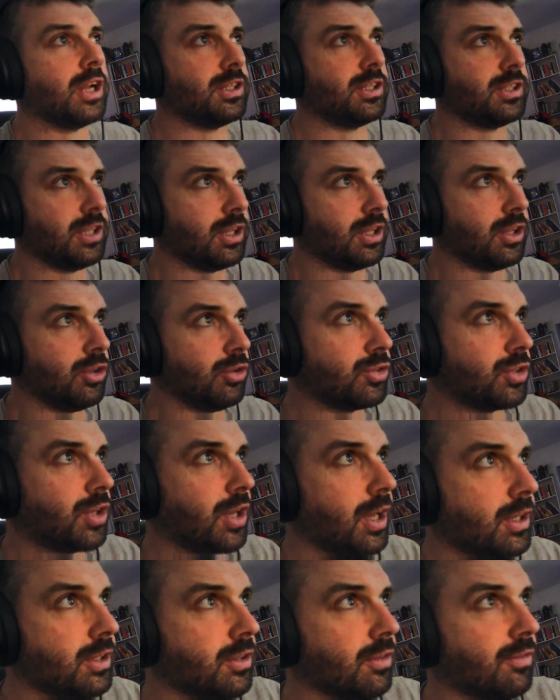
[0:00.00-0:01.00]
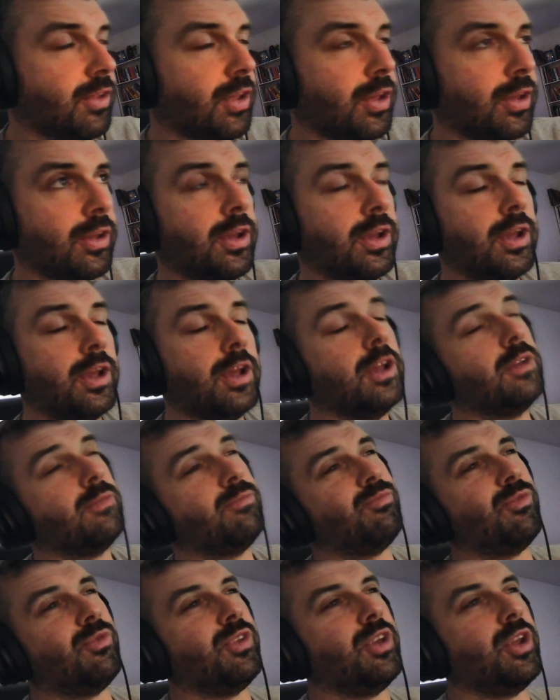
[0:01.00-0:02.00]
see the use case of the
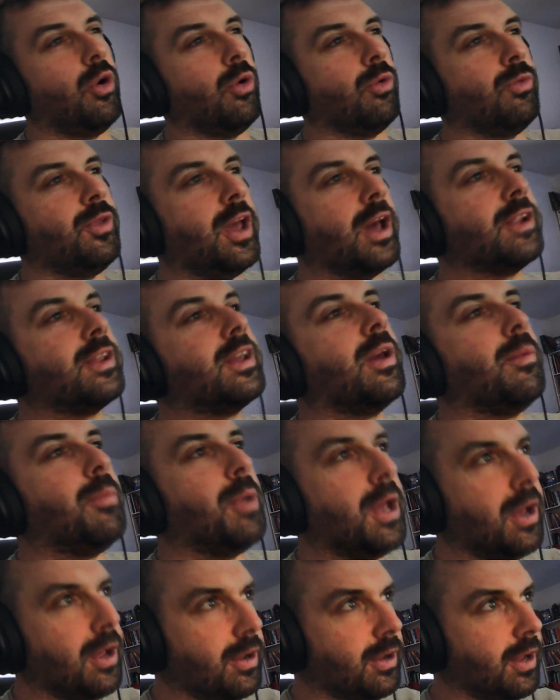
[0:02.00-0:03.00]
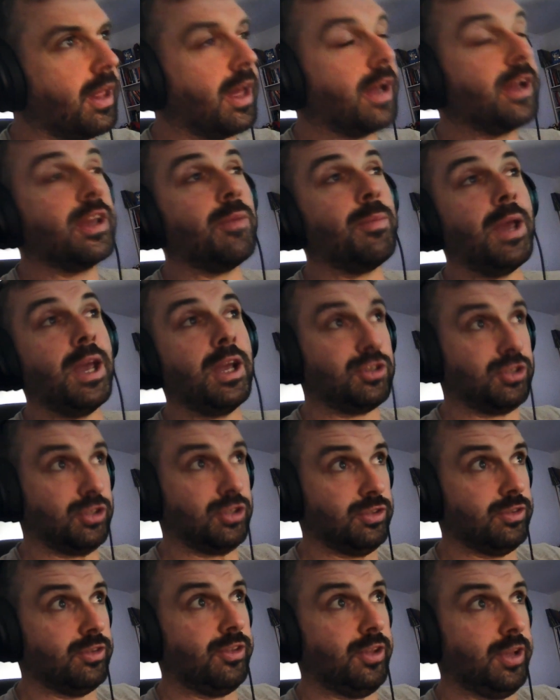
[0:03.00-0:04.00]

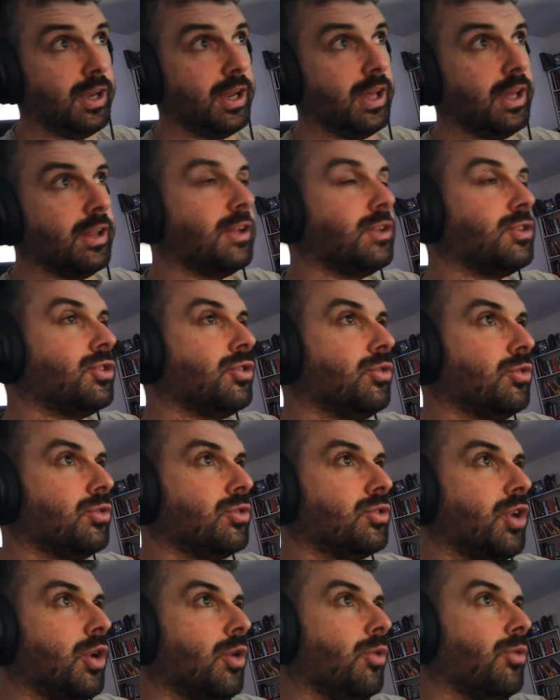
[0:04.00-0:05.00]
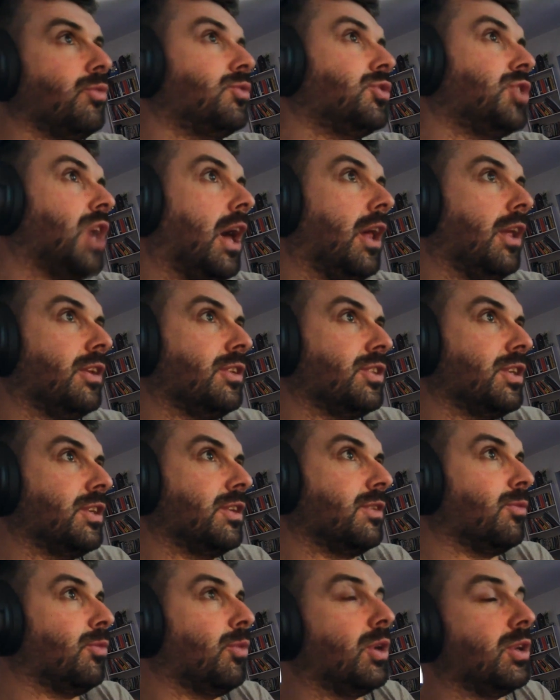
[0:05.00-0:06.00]
incubation theory that Juno's now
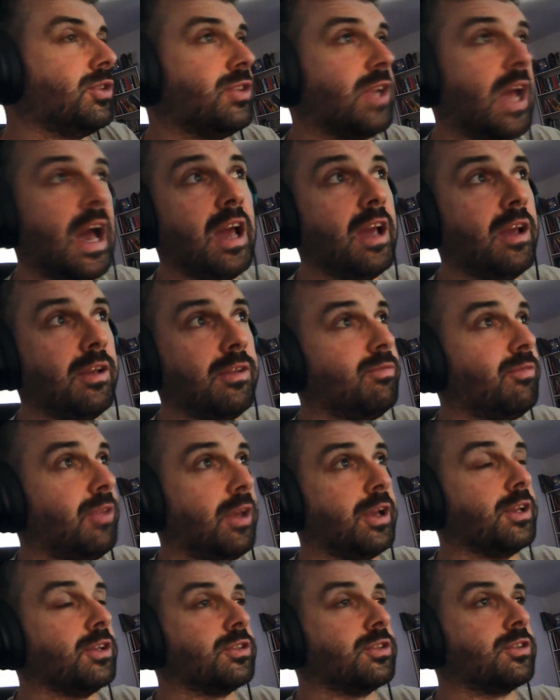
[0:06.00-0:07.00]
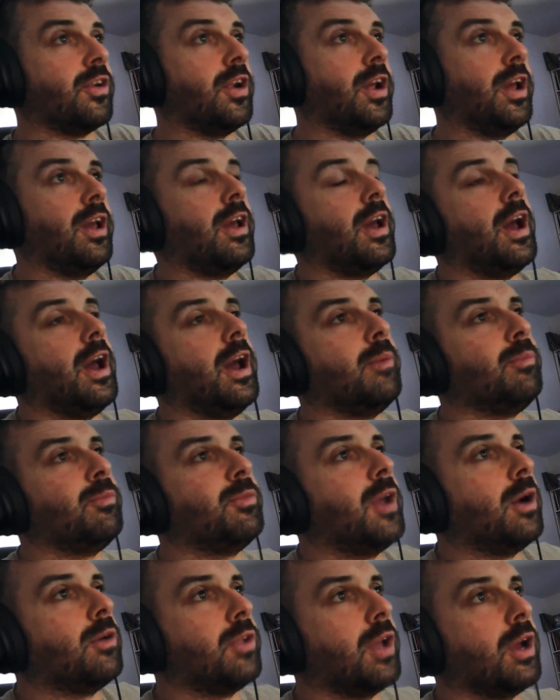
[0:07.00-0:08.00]
challenging, which I think is great.
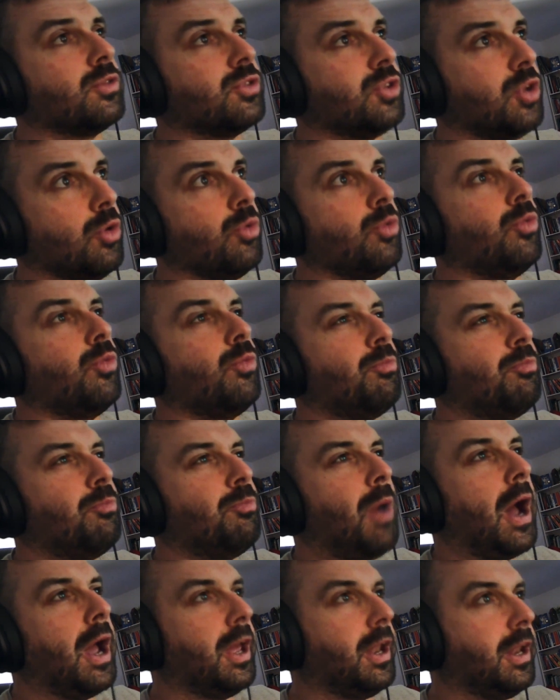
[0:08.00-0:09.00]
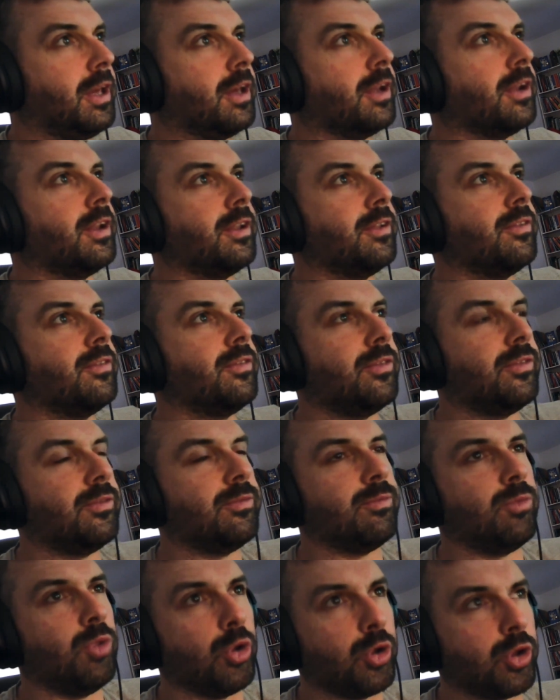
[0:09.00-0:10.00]
DAO's now pioneering,
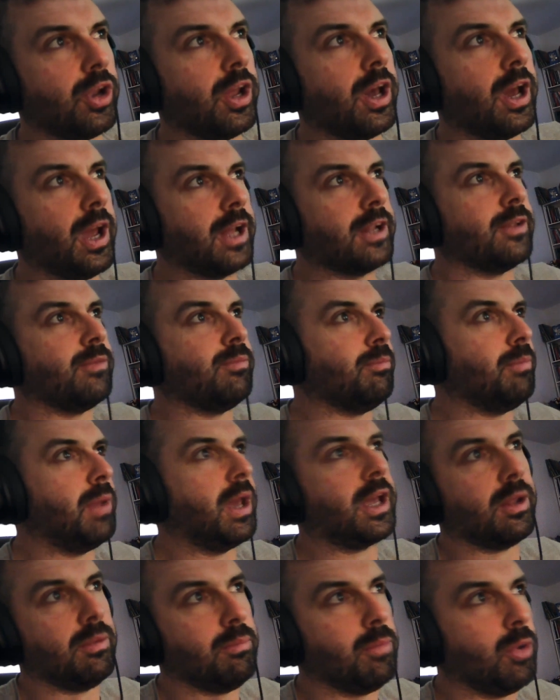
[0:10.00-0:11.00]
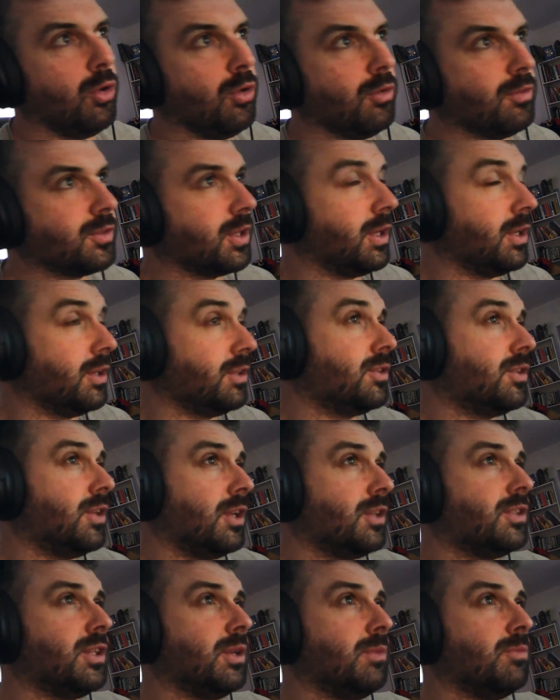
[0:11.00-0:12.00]
looking ahead and making moves, and it
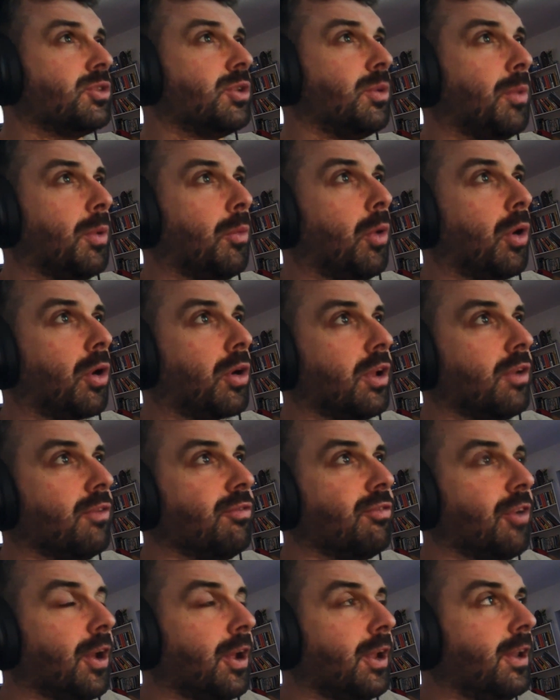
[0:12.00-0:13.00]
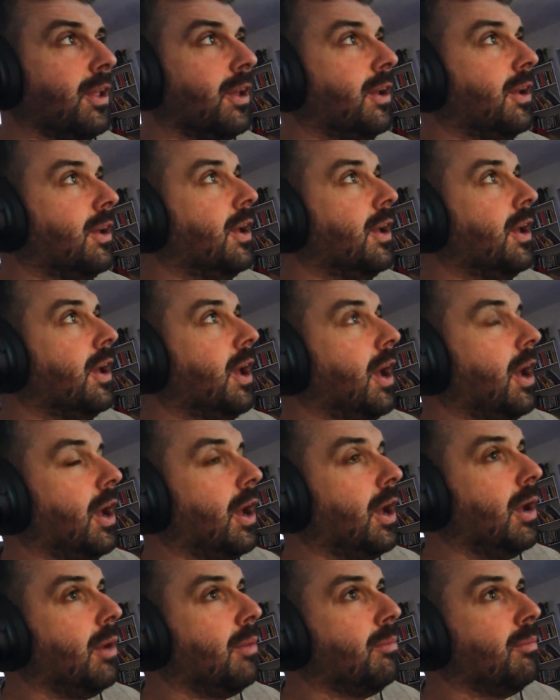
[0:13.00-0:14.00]
seems to be working fine.
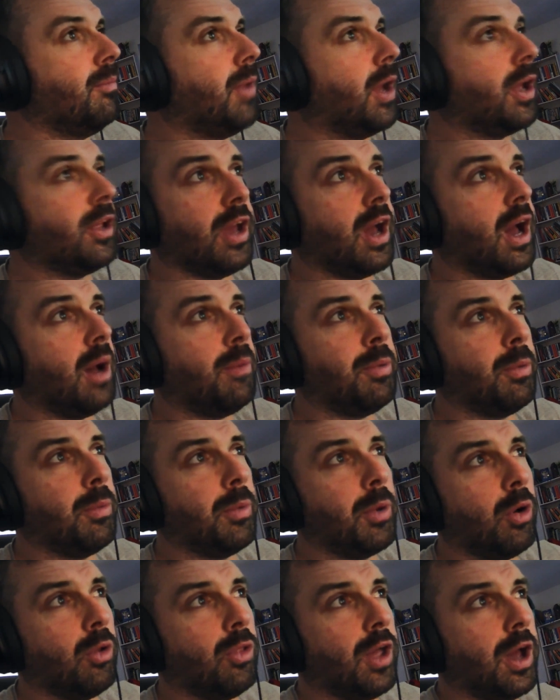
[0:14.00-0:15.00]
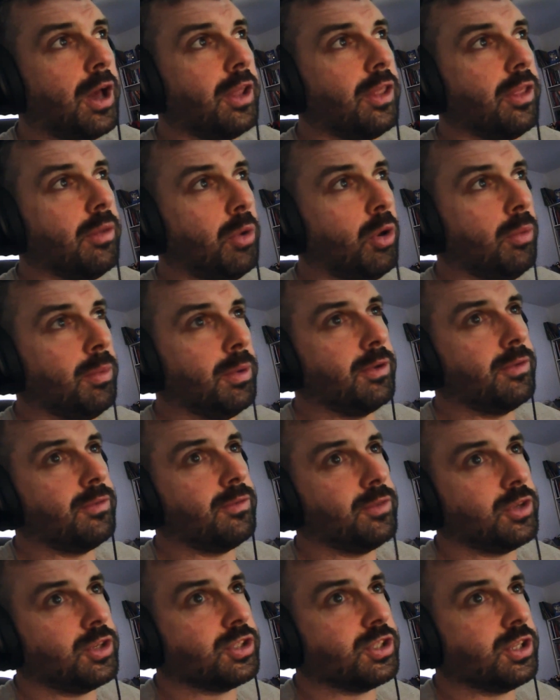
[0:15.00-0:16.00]
Are you happy with all that at the moment?
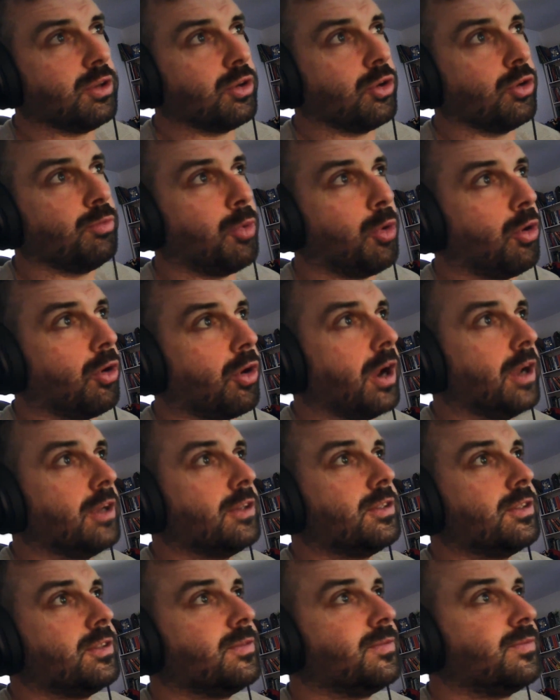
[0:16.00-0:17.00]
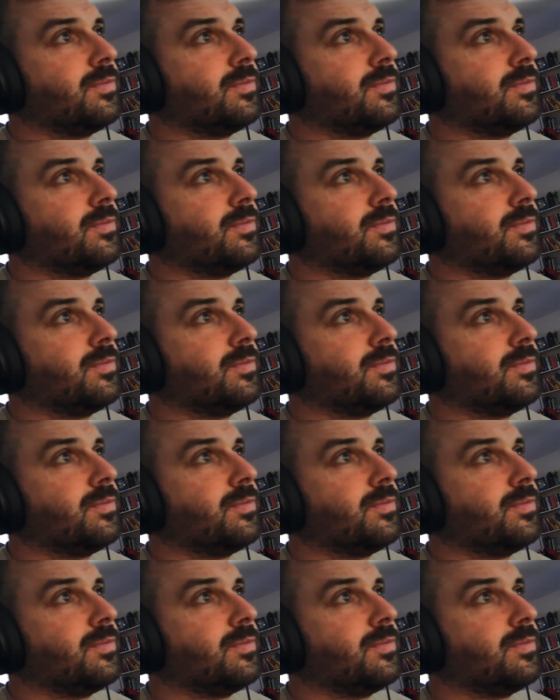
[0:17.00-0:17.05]
Are you seeing good progress?